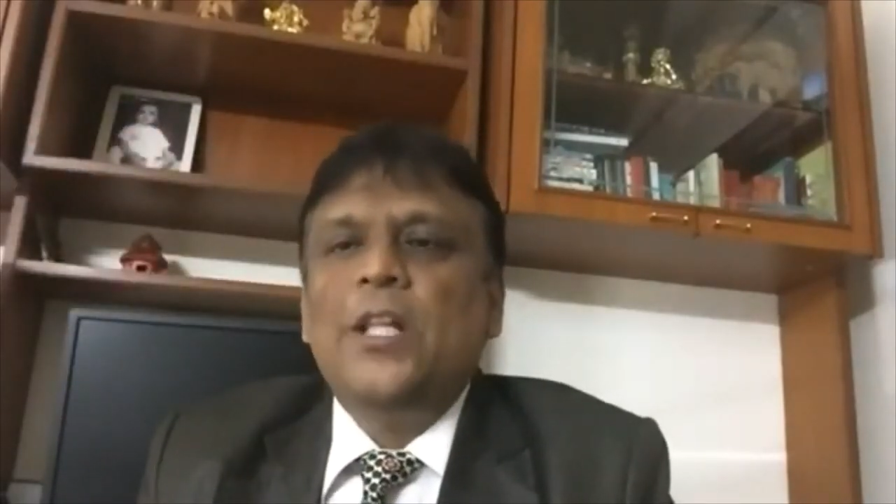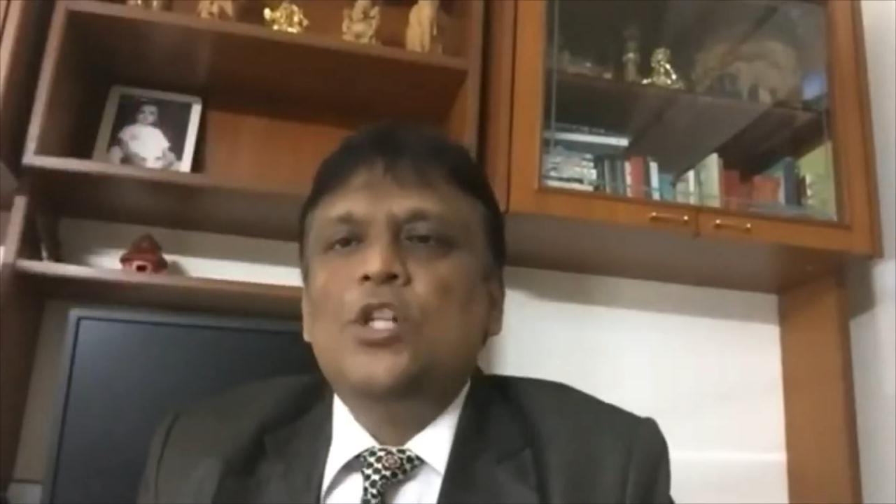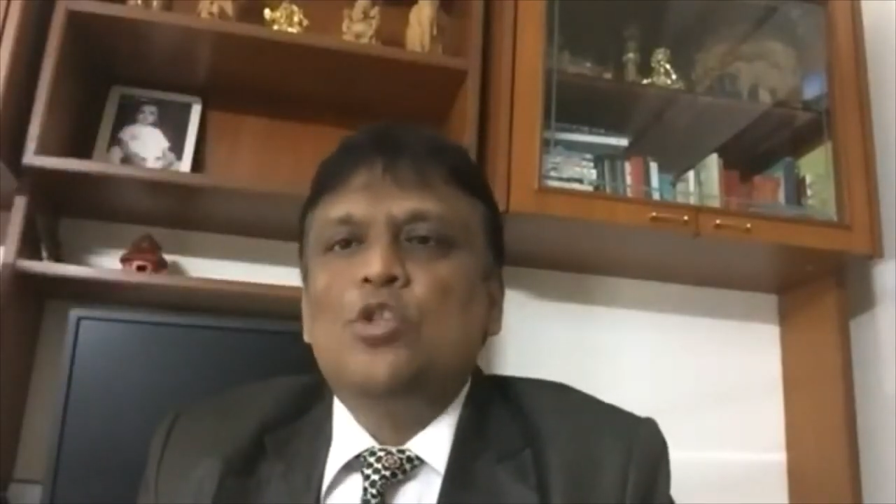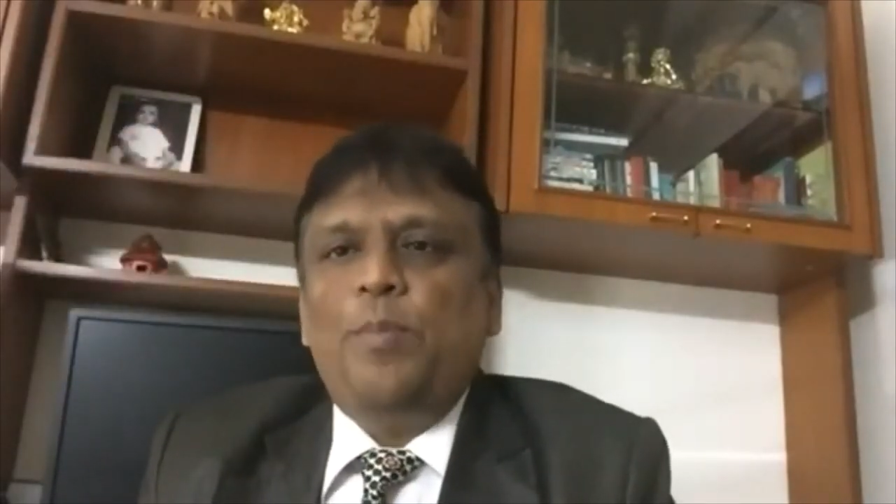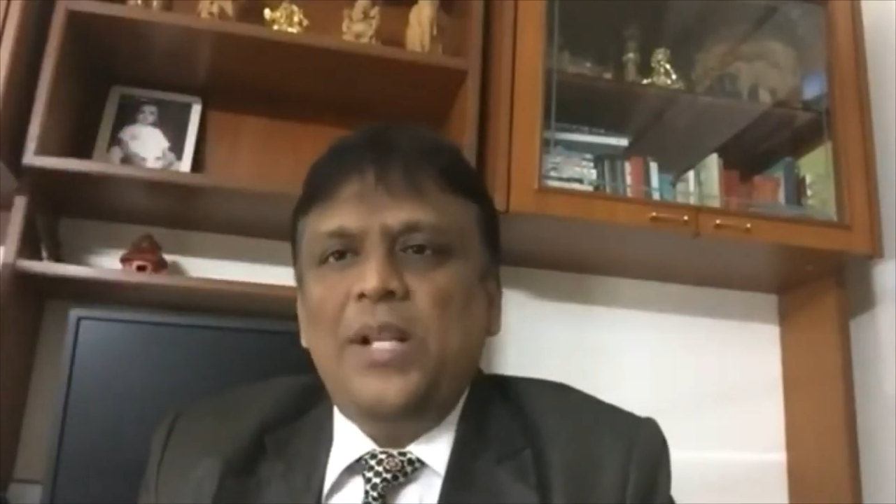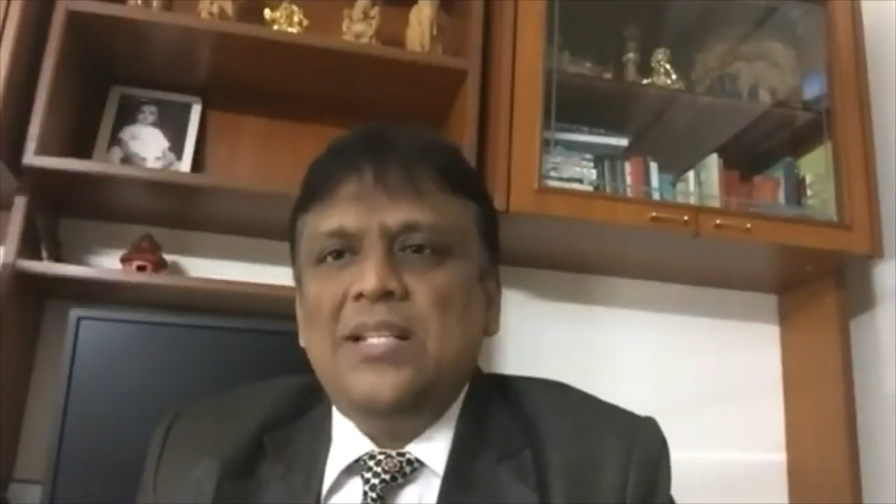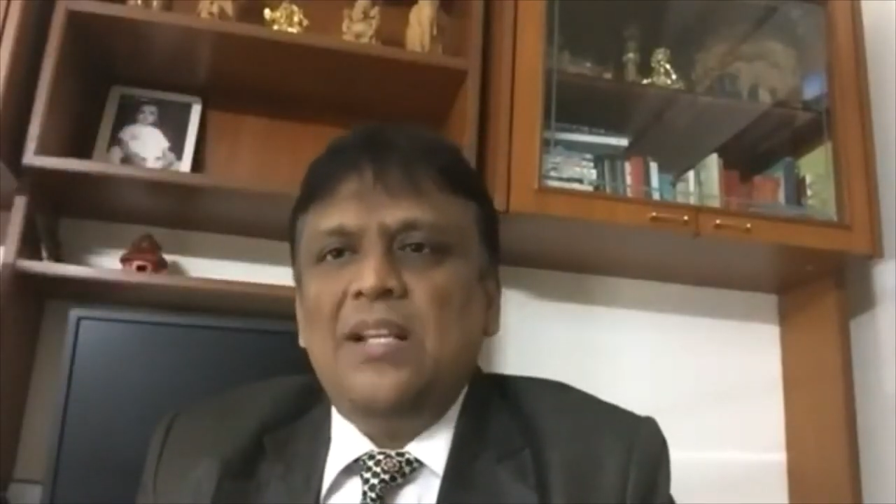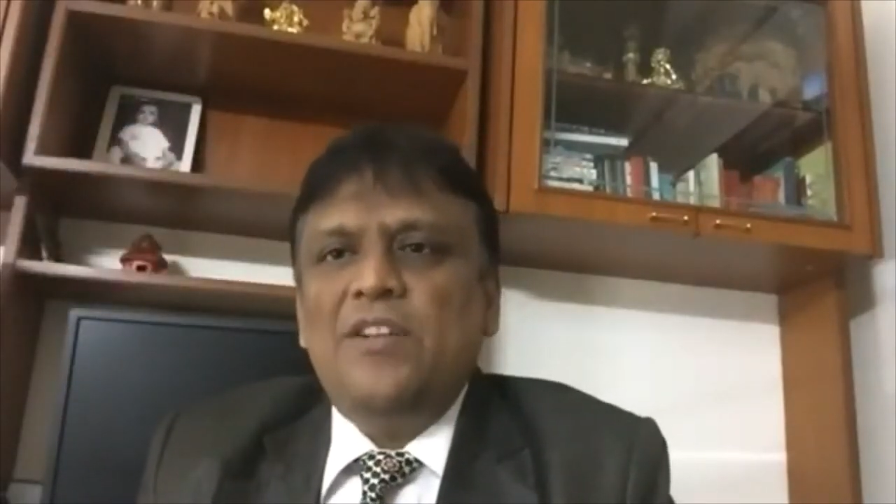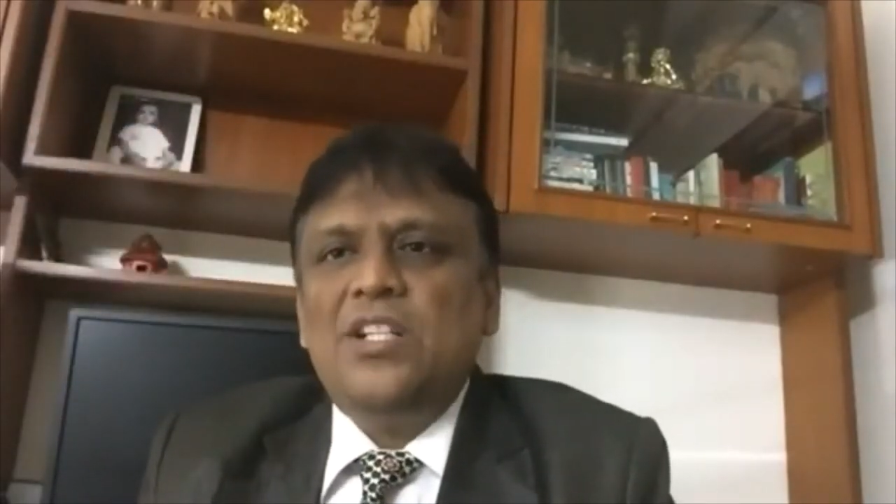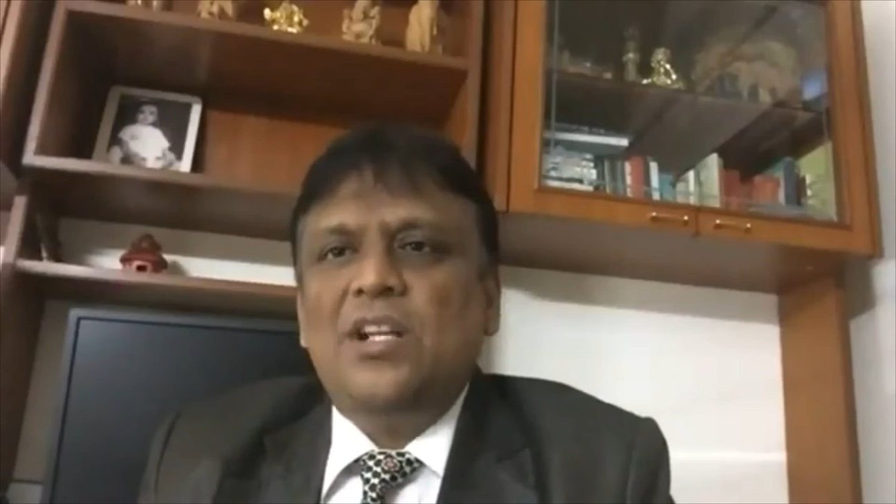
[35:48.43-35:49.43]
So please
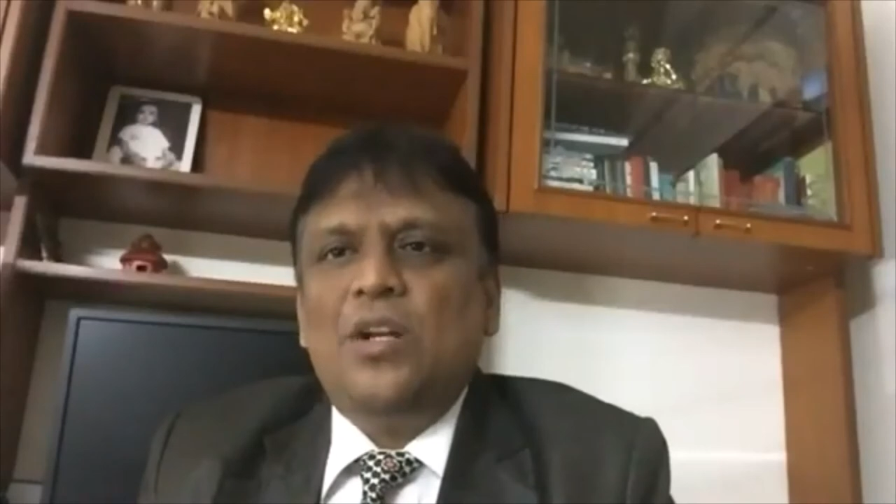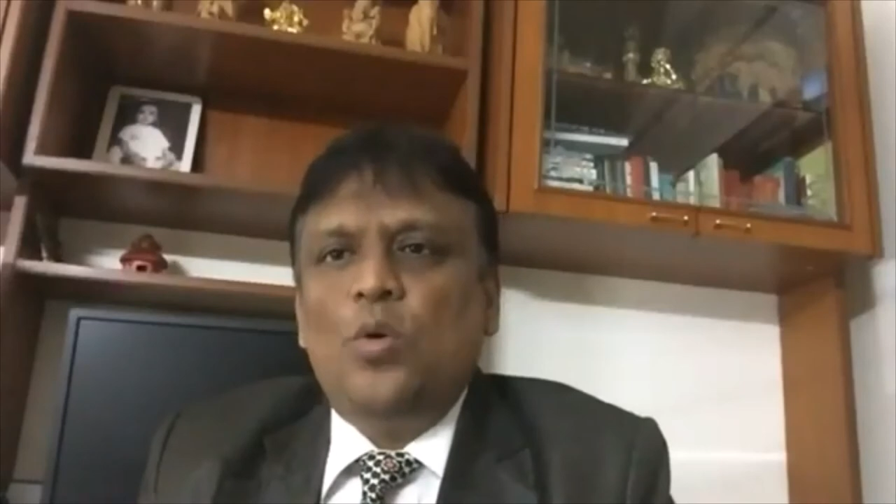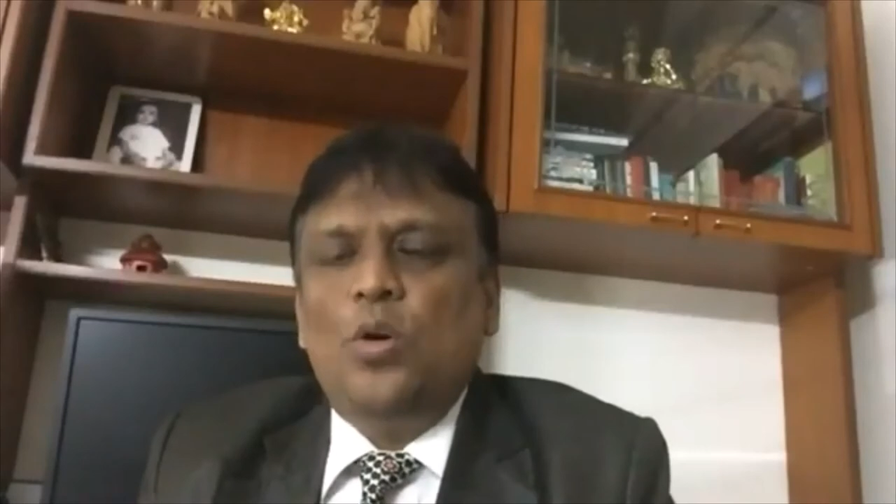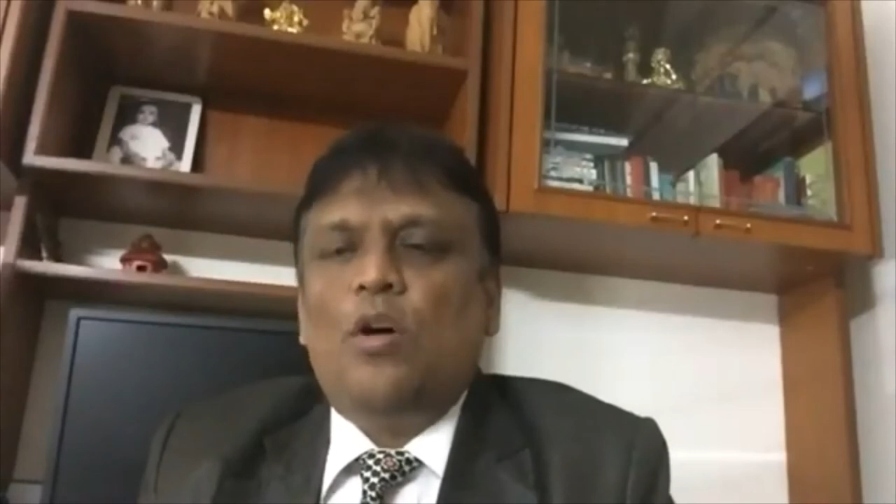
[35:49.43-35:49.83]
invest in a good